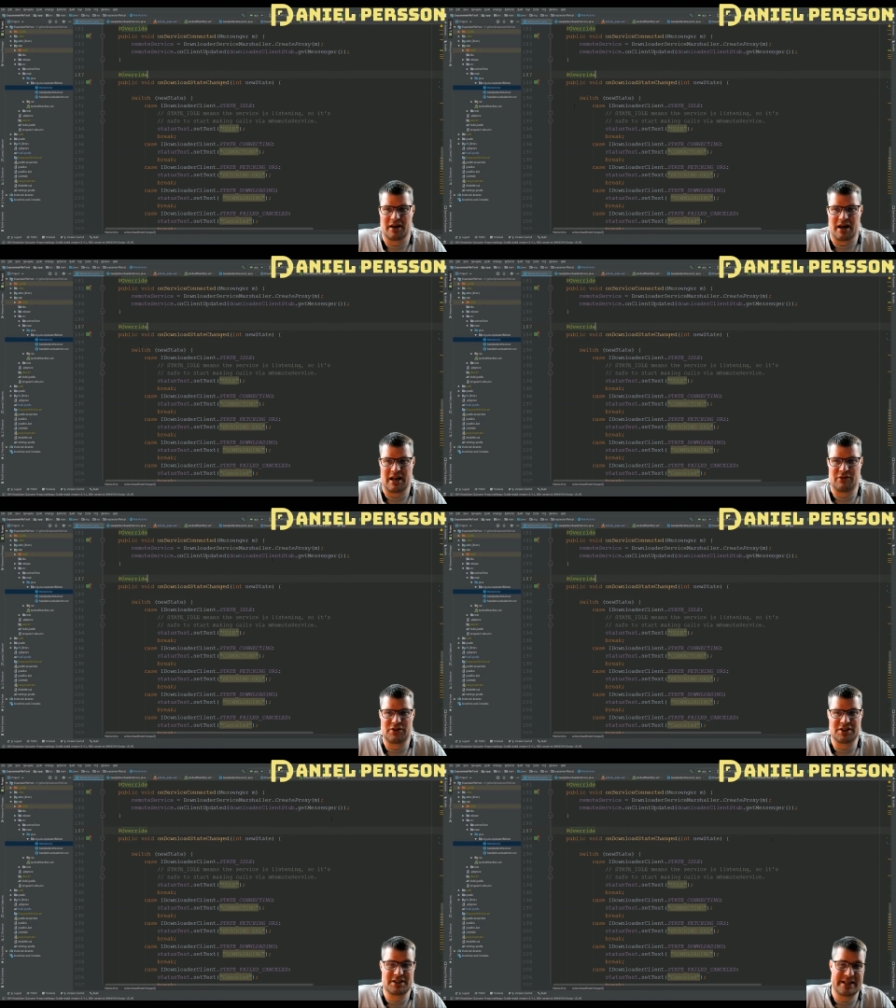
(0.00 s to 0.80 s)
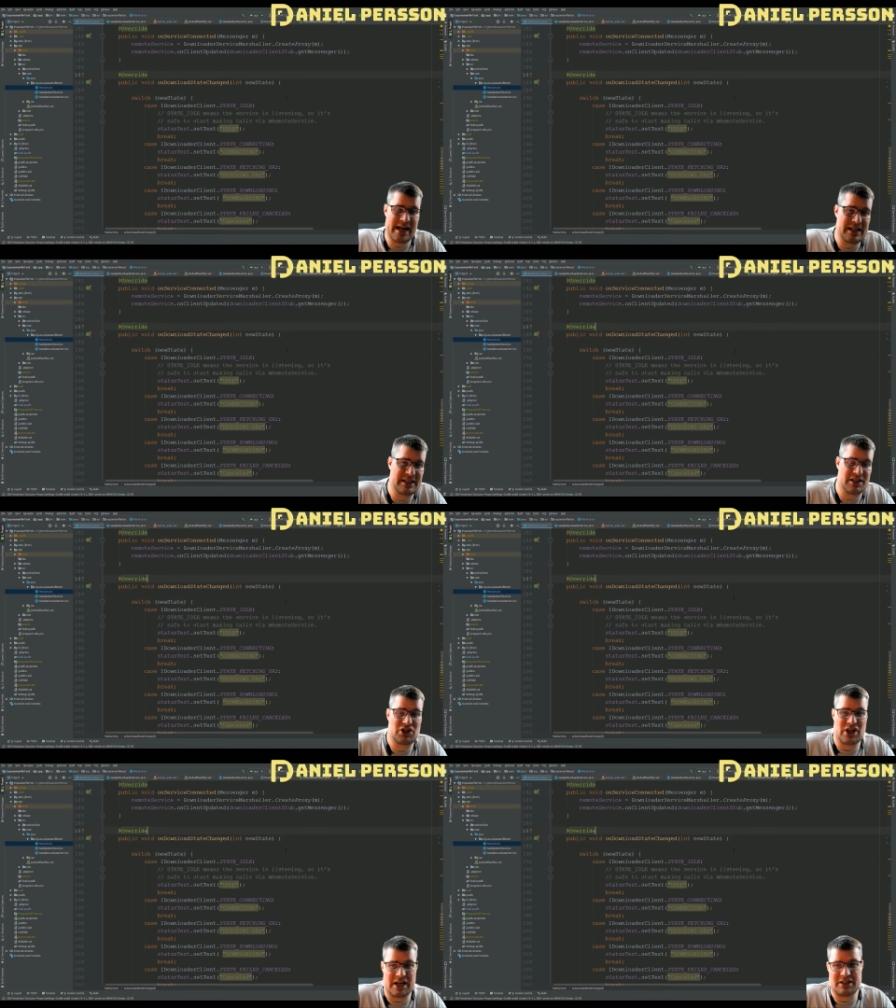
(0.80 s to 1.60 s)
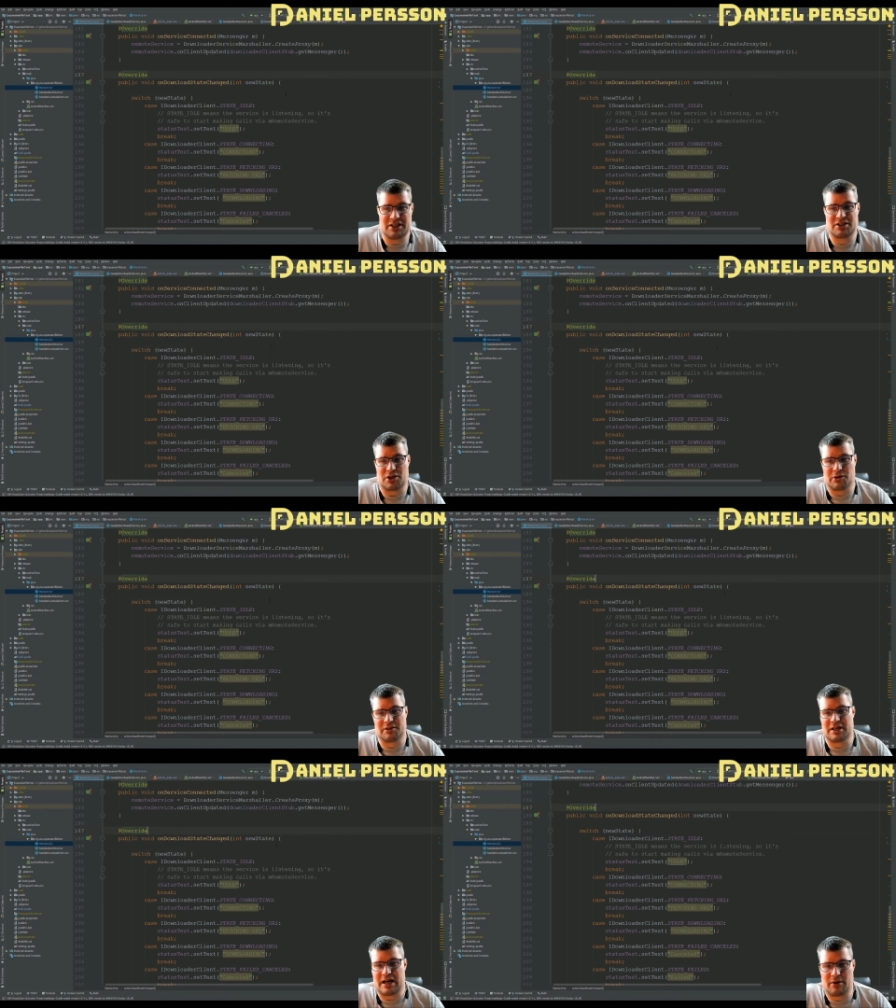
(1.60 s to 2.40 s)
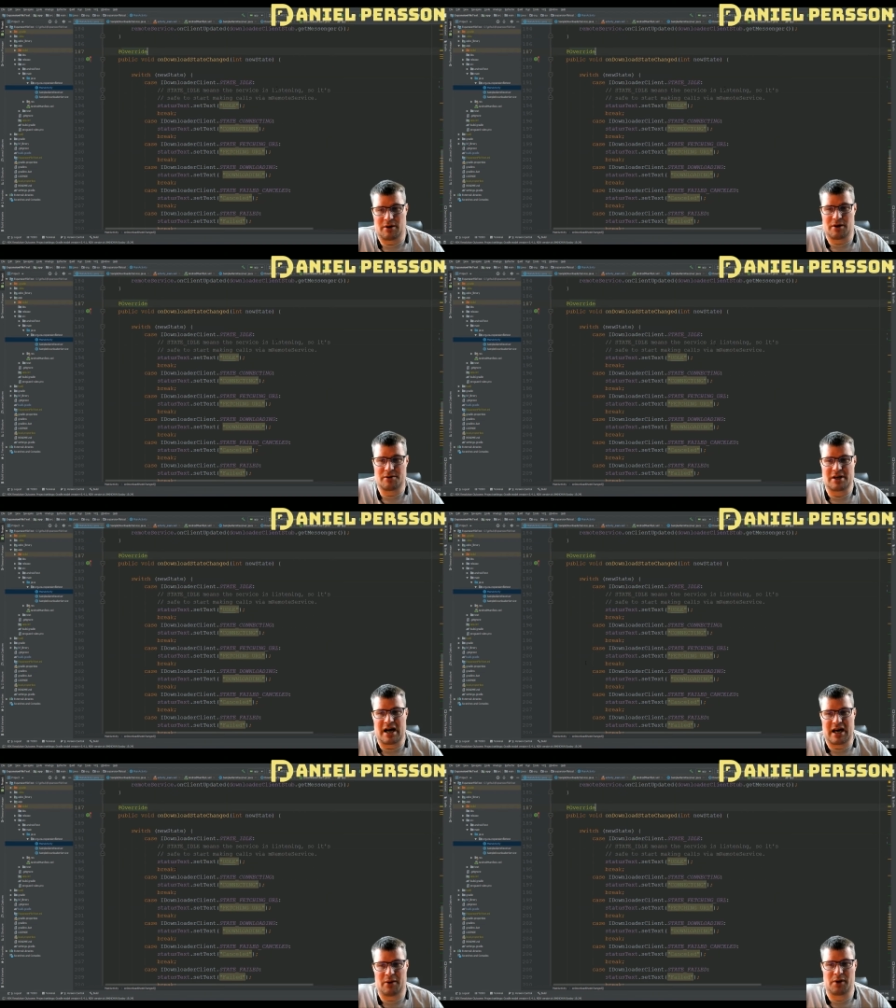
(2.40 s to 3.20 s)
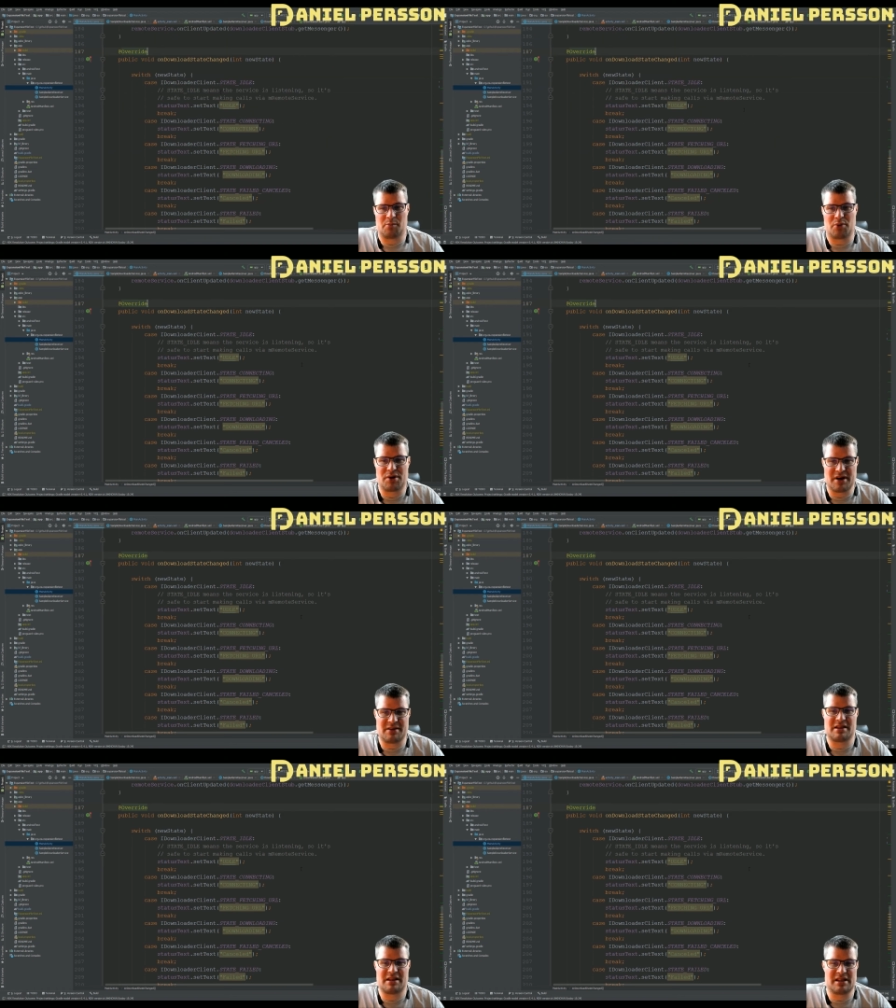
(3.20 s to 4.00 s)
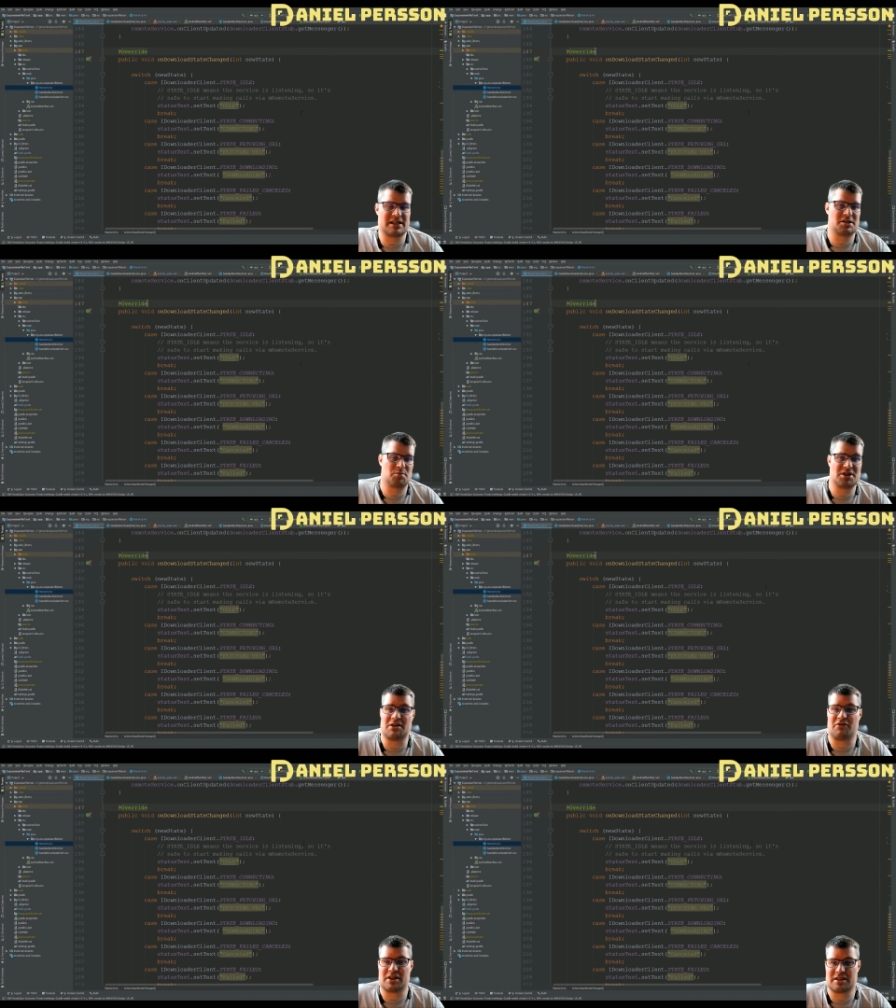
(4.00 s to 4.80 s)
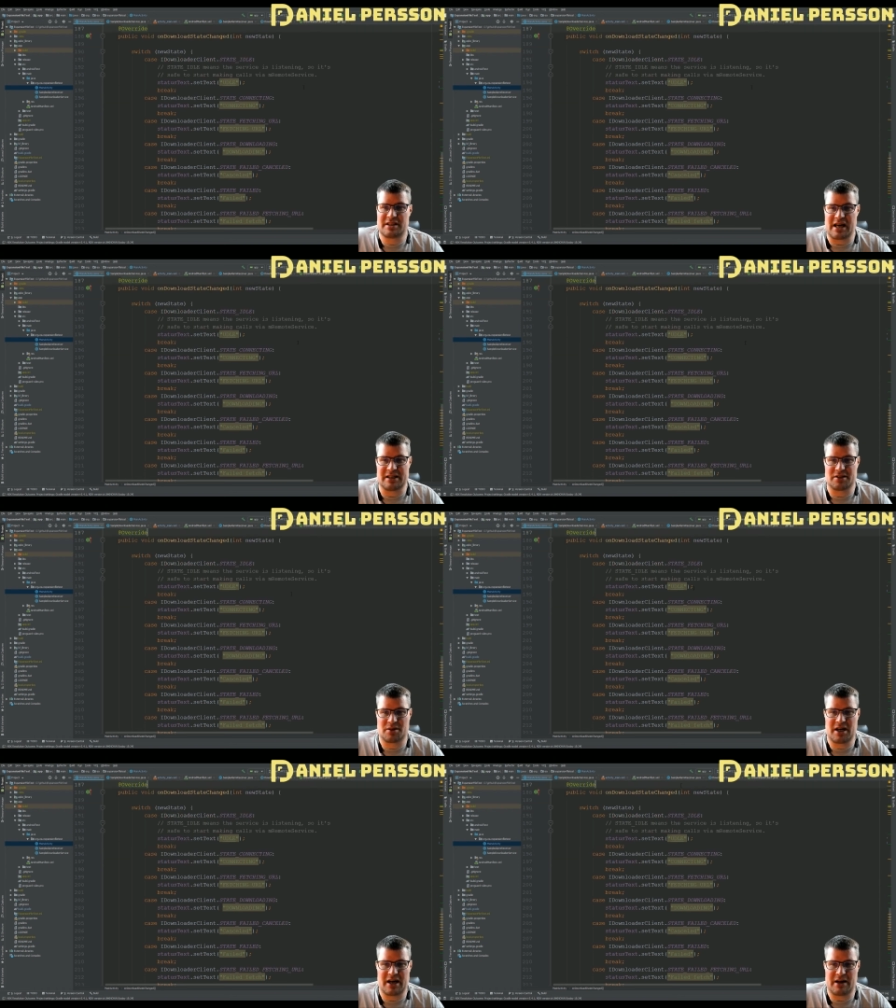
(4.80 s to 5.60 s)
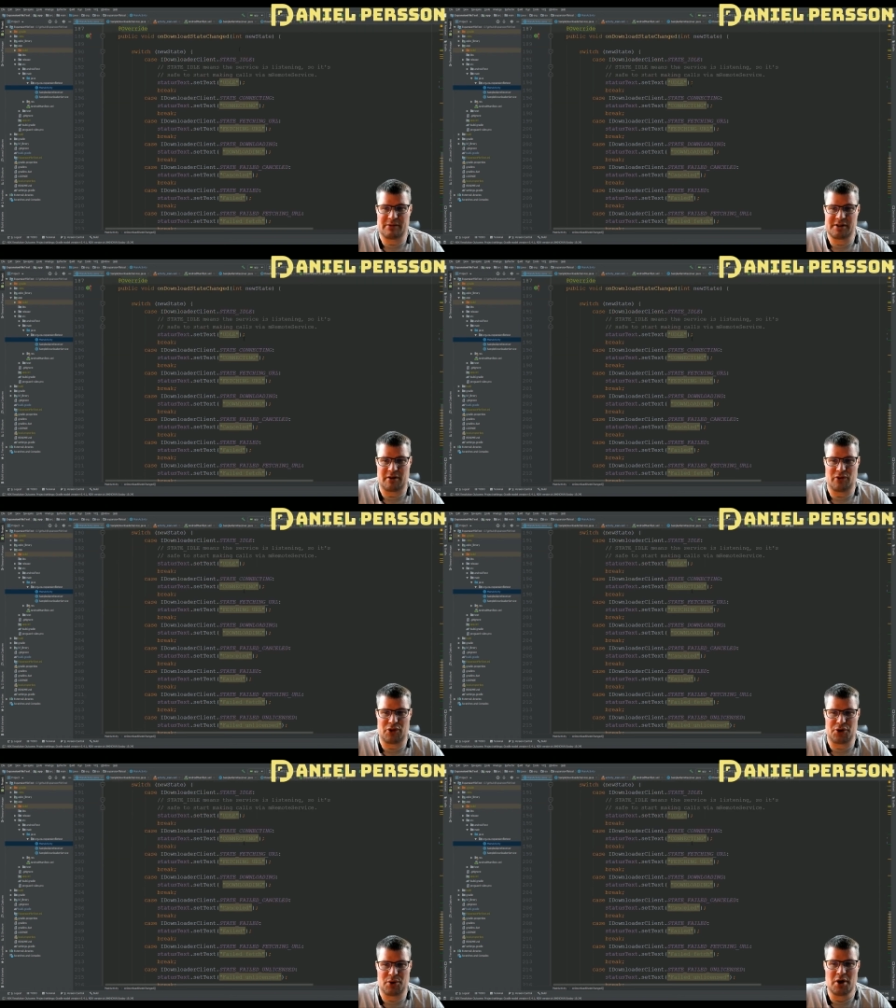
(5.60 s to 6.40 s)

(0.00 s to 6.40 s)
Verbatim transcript: And if the state changes on the download, I will print the specific state. So here I've gone through